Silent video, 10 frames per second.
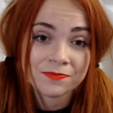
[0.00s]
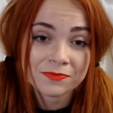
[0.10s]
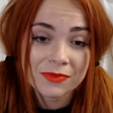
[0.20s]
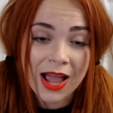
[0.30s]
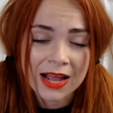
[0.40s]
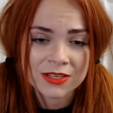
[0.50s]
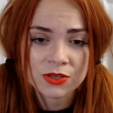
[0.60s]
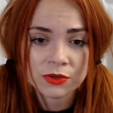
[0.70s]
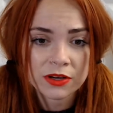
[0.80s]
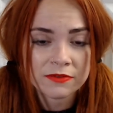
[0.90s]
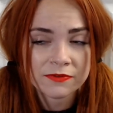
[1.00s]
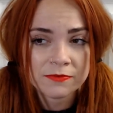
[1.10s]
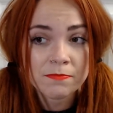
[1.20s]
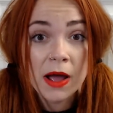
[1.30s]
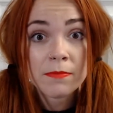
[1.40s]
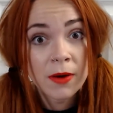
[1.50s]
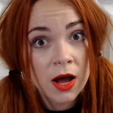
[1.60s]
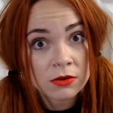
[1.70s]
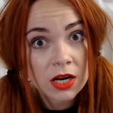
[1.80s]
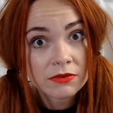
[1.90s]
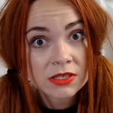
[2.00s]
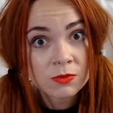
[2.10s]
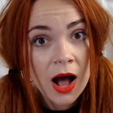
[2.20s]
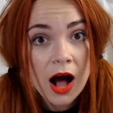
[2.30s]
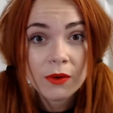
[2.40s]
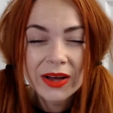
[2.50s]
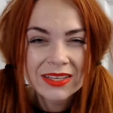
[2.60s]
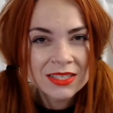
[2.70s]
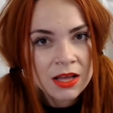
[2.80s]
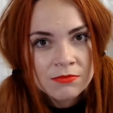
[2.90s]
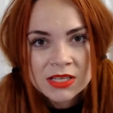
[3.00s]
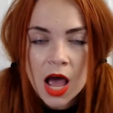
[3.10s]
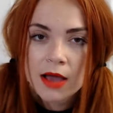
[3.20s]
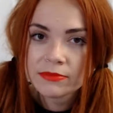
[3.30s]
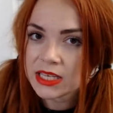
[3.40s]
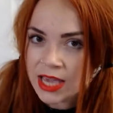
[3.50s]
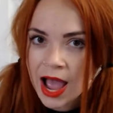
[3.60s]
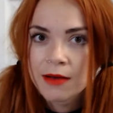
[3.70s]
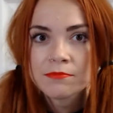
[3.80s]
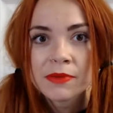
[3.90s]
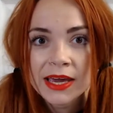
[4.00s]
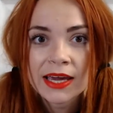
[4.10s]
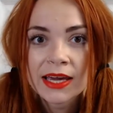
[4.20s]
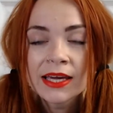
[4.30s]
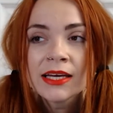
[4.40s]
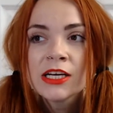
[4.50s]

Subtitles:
And sort of bipolar as well, is sometimes it can be,